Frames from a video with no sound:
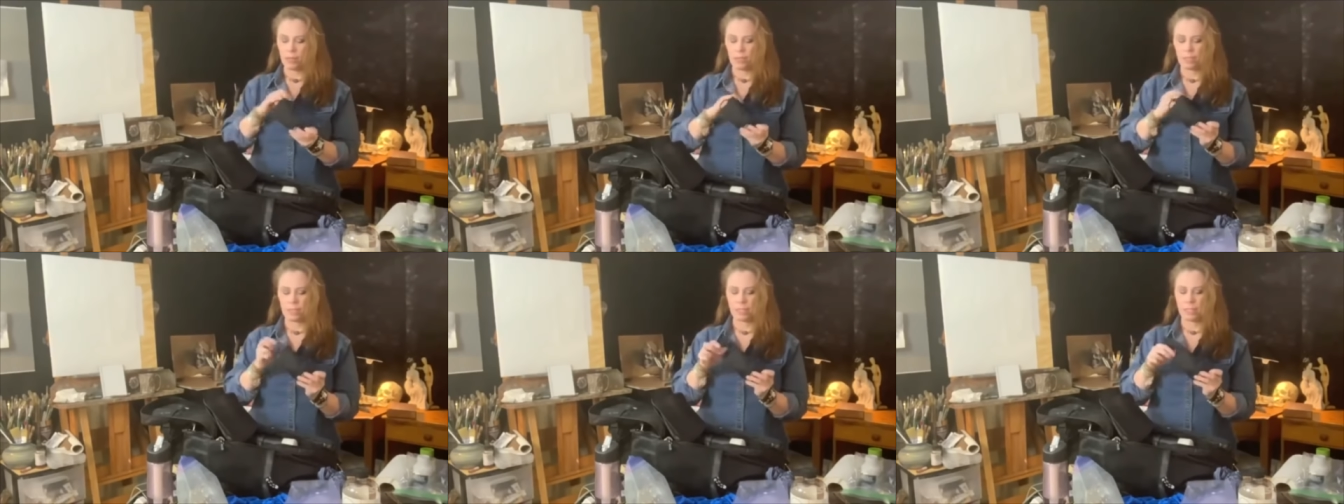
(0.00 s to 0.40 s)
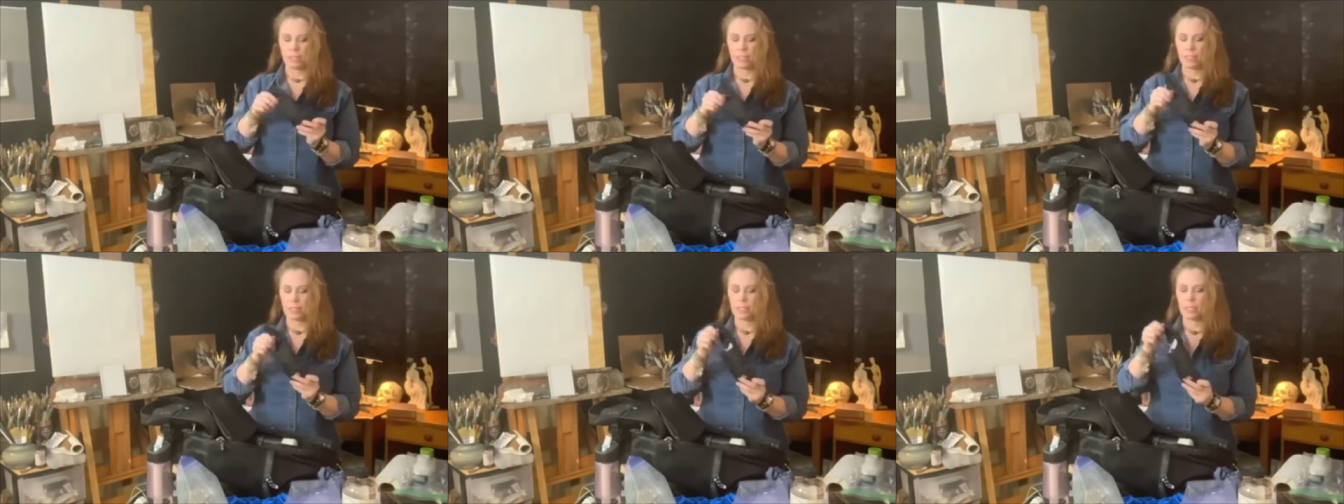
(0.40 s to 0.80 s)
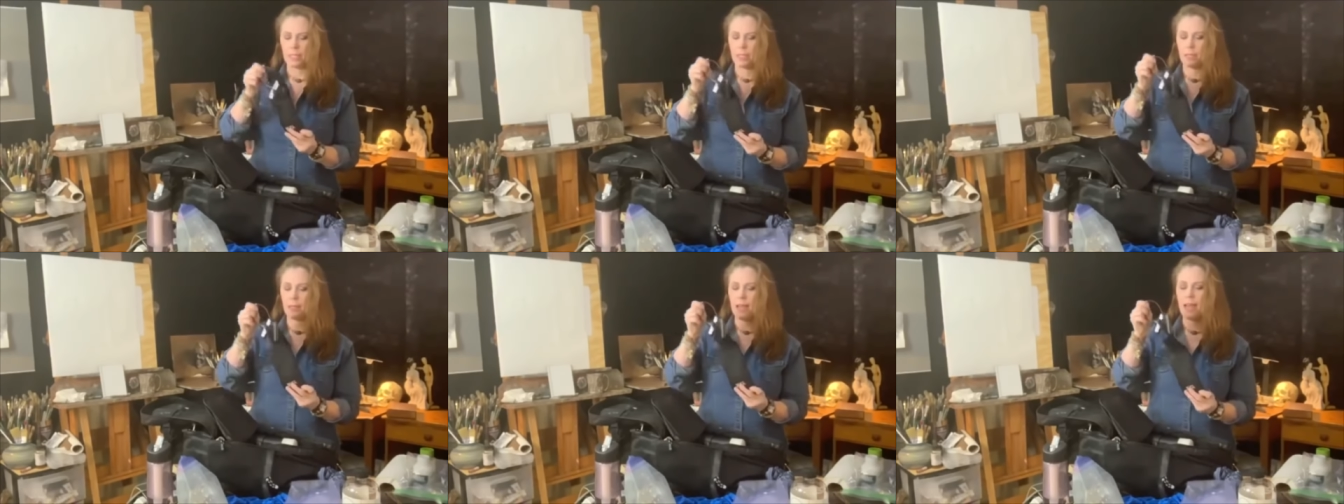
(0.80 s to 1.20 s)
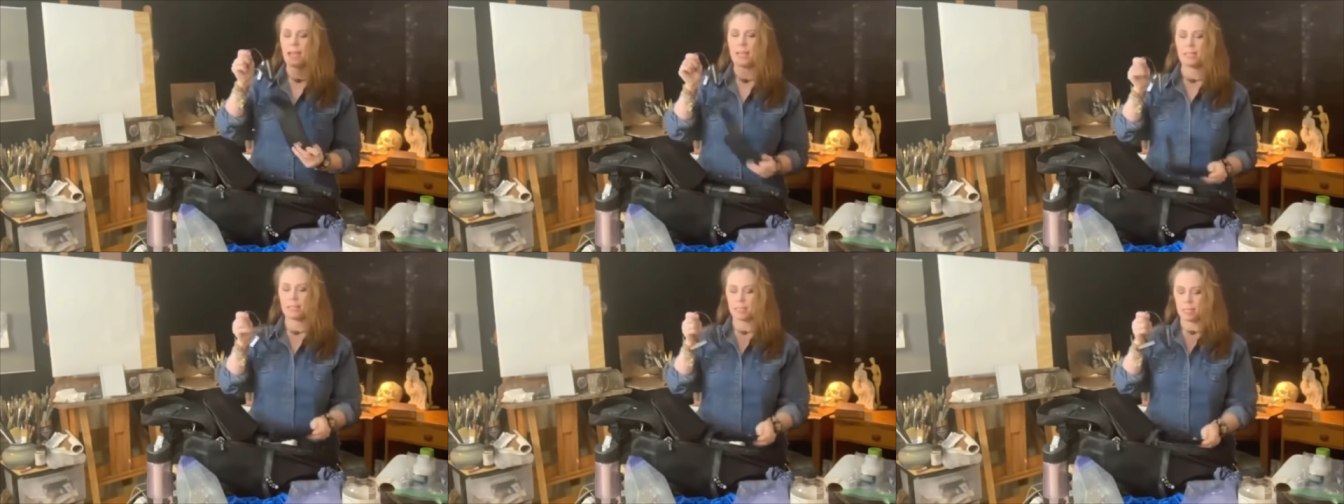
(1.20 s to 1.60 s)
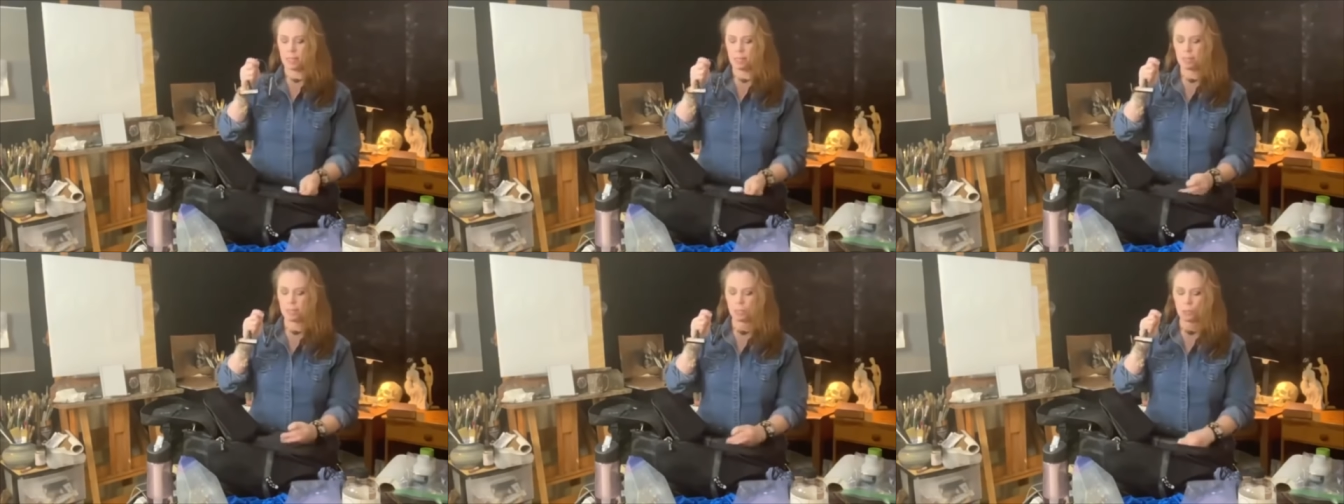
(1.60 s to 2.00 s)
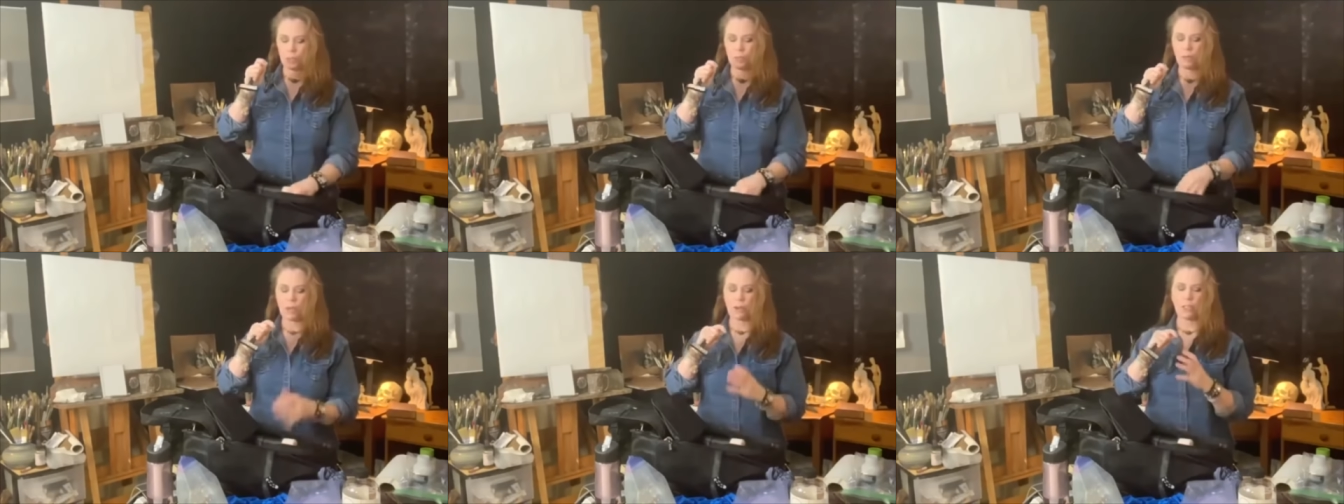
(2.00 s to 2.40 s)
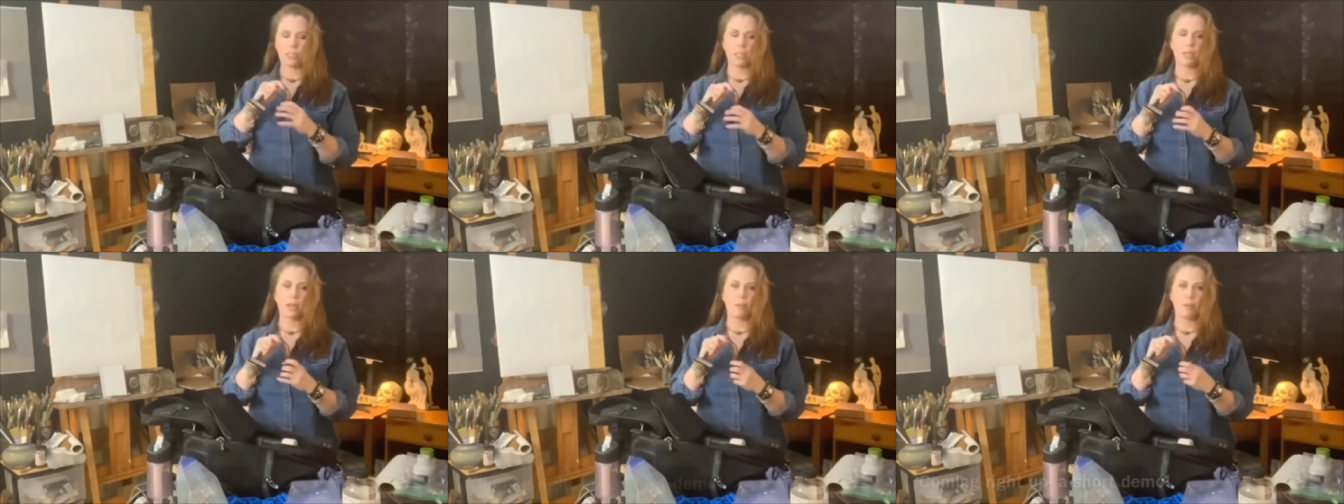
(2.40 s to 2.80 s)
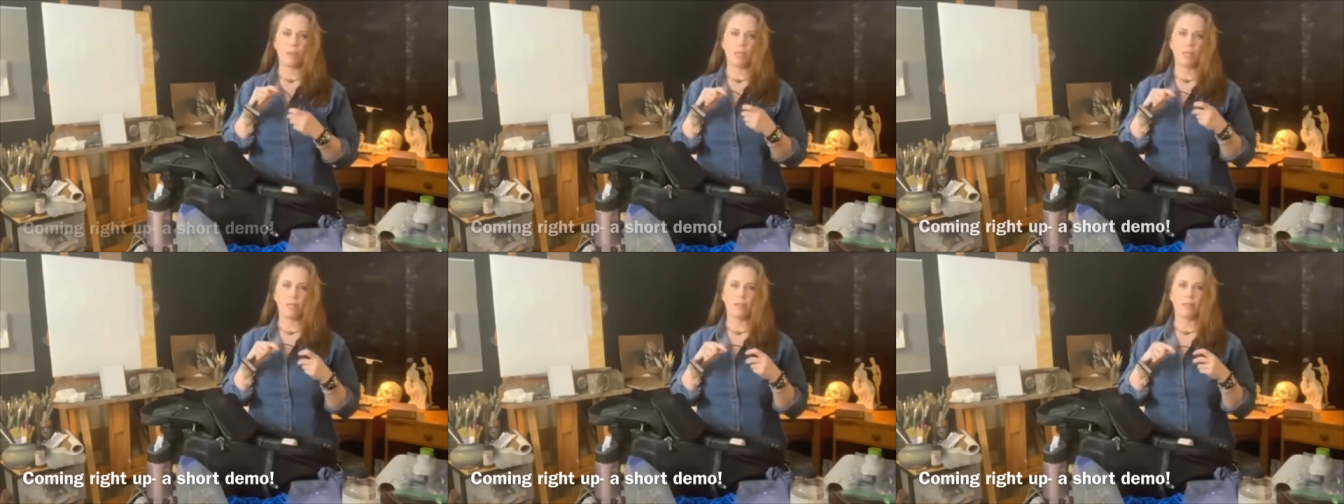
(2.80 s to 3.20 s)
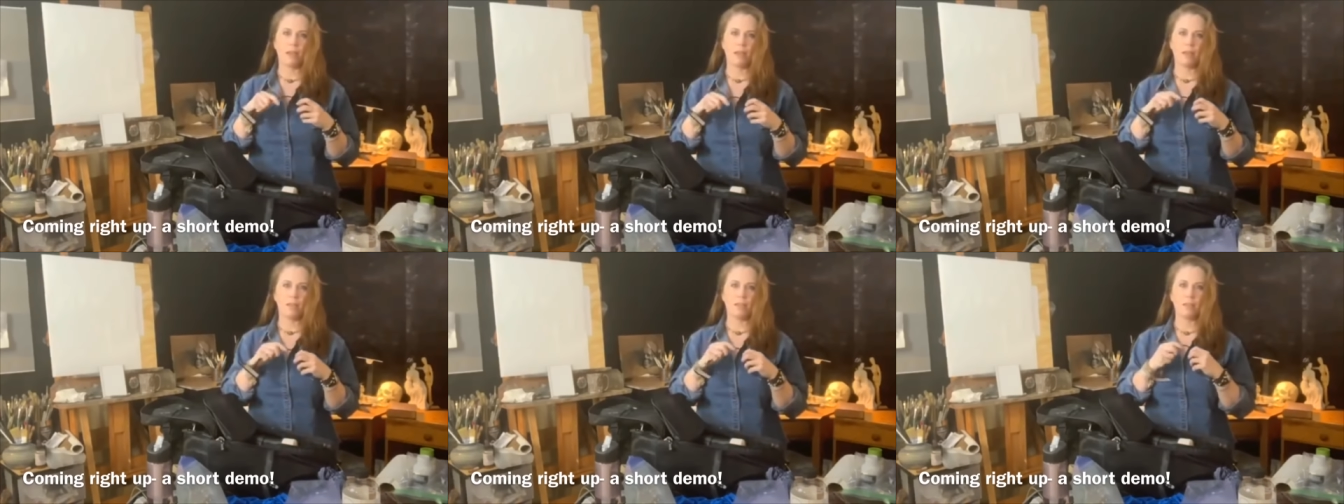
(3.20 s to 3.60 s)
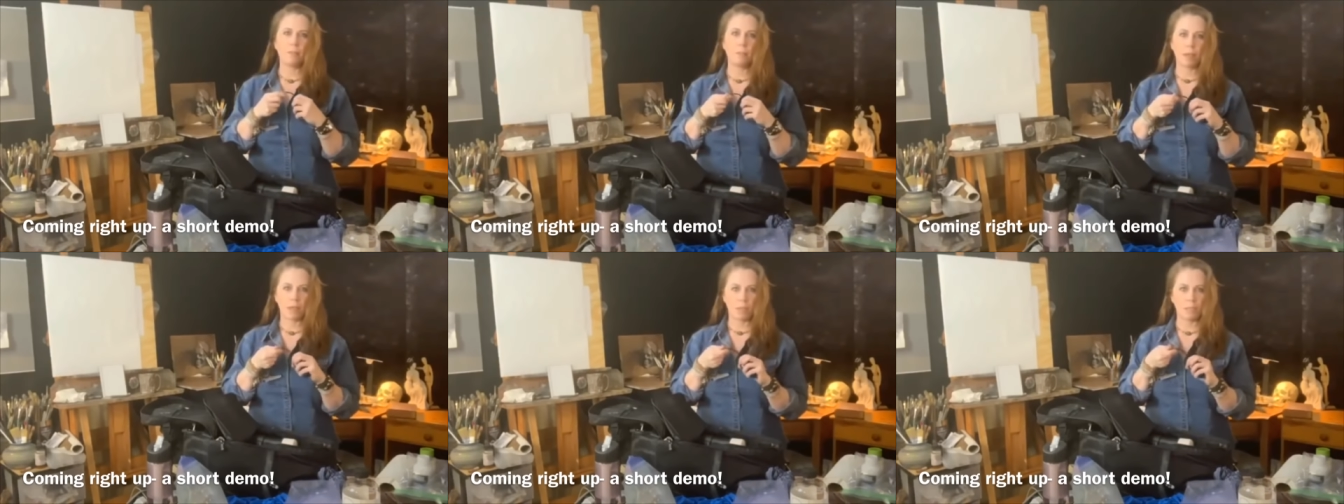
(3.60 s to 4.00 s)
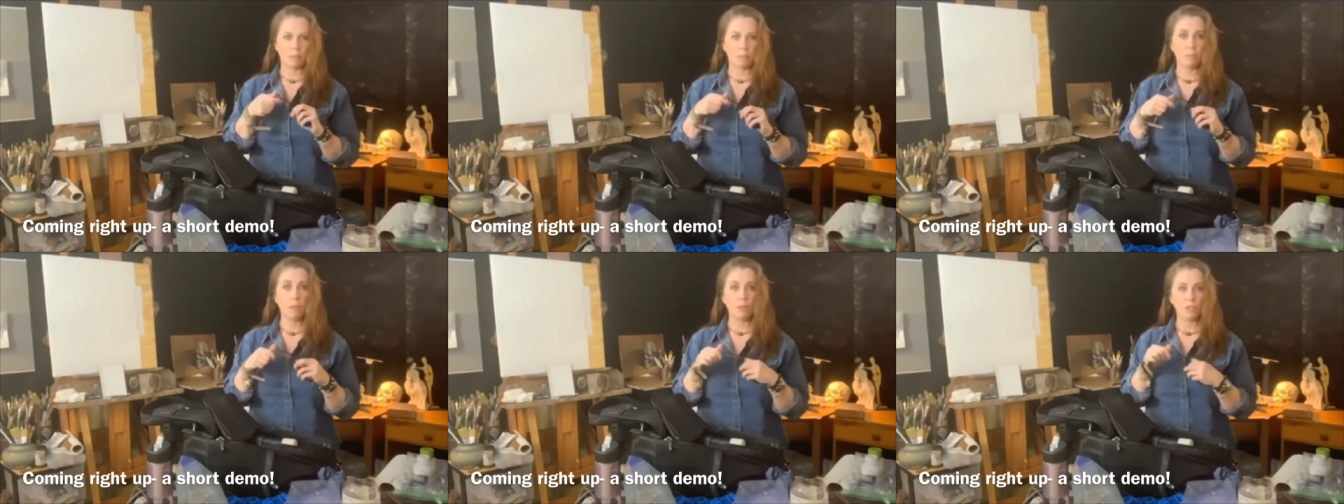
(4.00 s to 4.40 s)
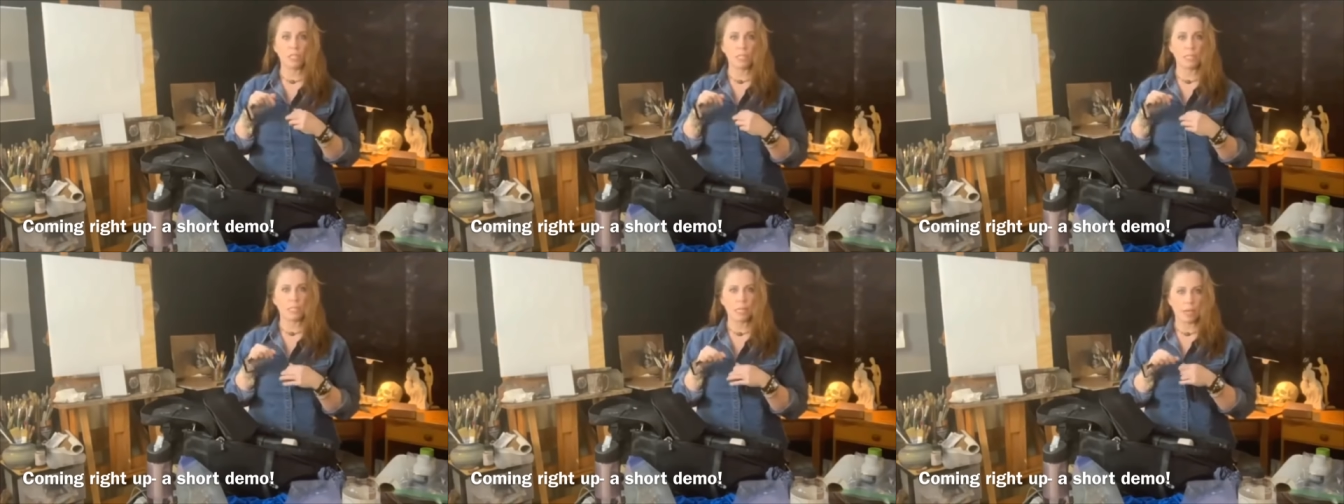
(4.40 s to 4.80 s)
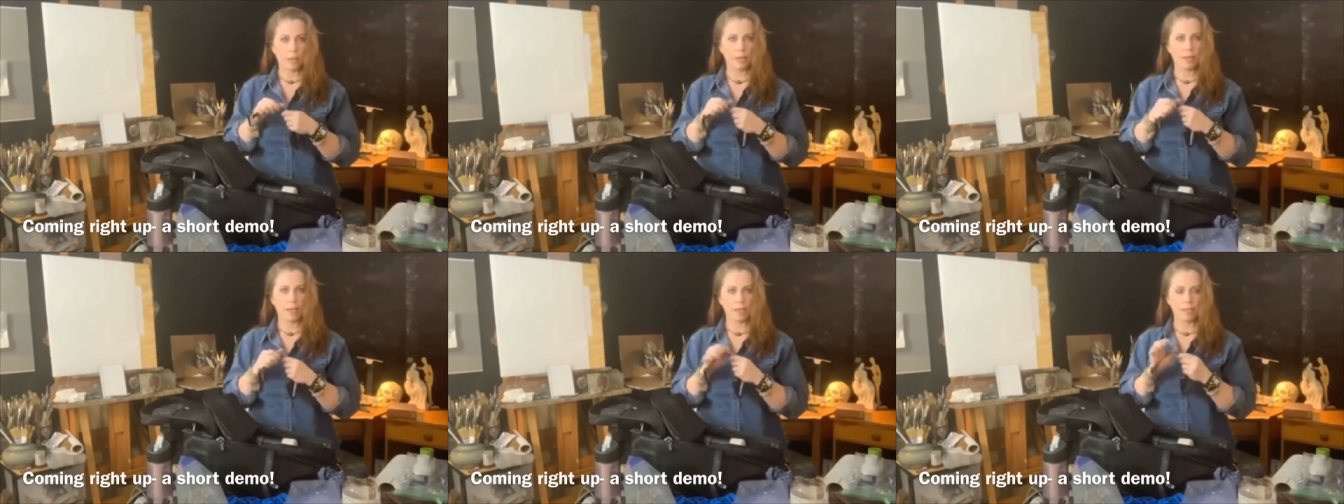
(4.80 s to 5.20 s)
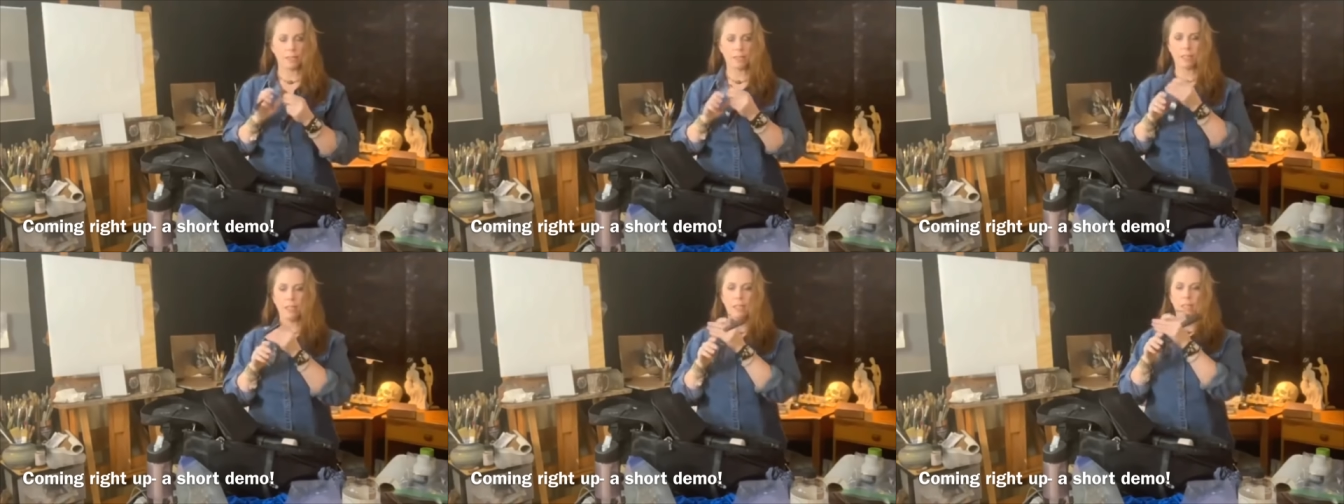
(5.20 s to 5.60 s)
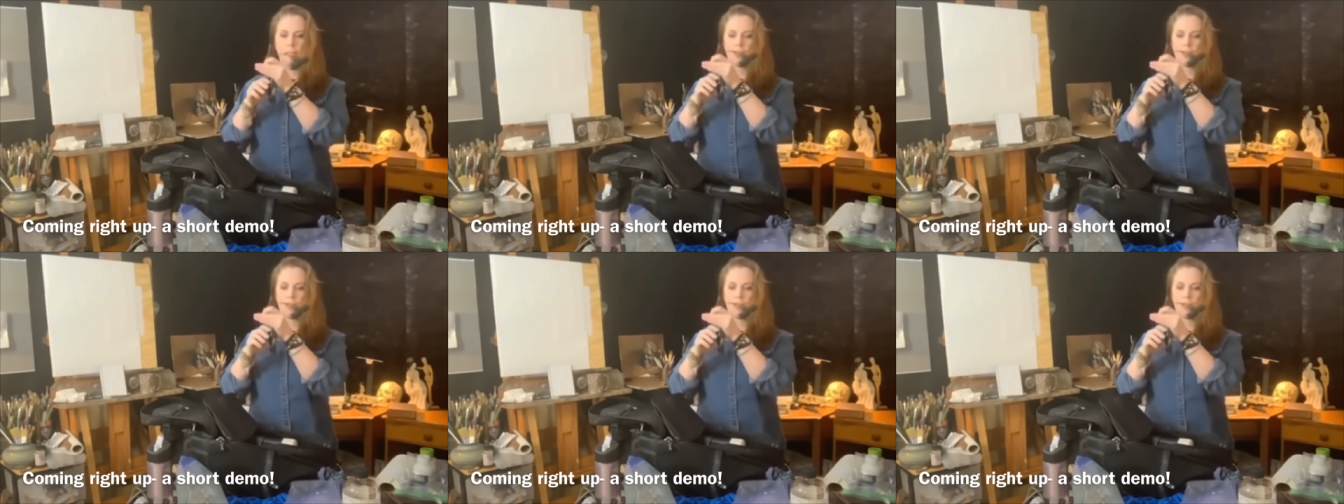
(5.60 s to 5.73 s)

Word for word: This is a light, and Sweetwater is a company that makes music stand lights.